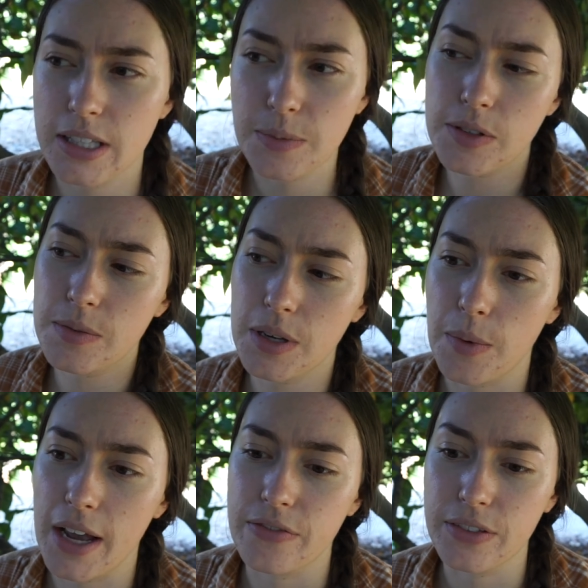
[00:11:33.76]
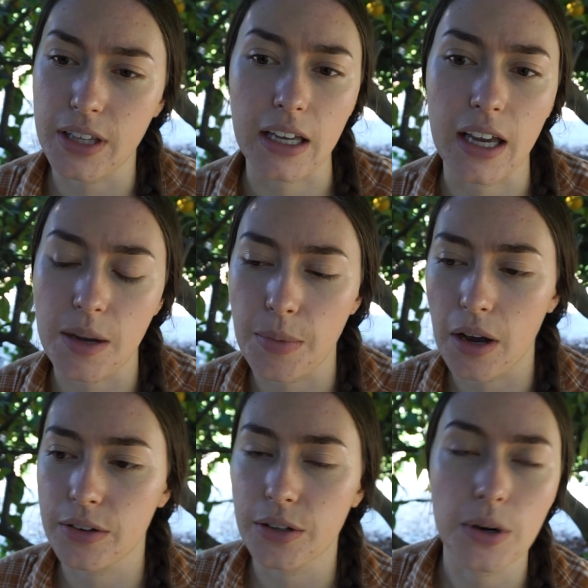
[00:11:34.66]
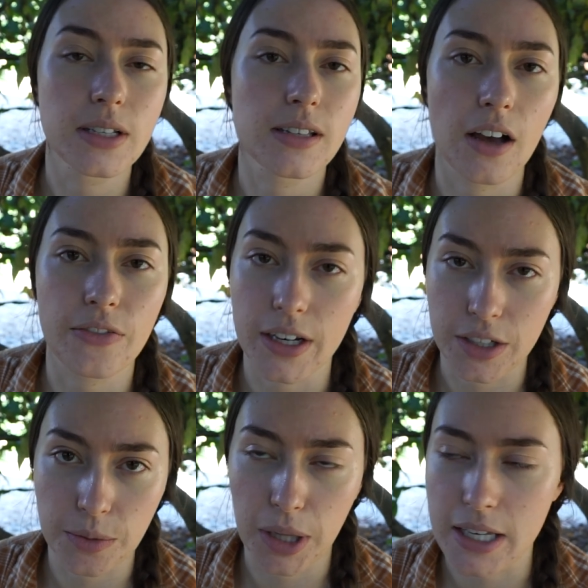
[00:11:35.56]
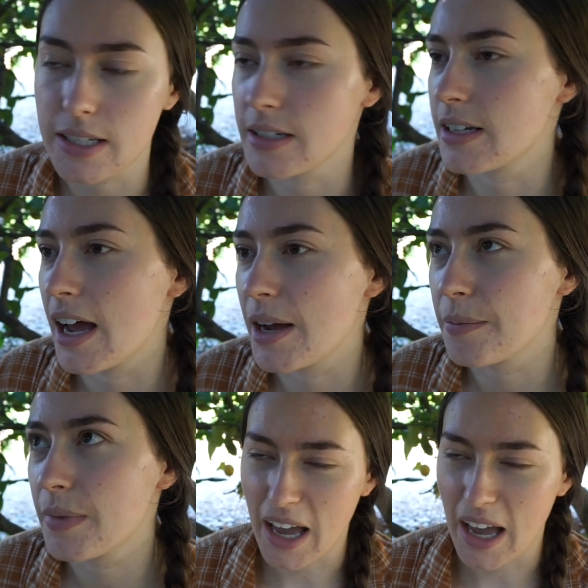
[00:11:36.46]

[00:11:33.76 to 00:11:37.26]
supposed to be a way of thinking about yourself and your place in time.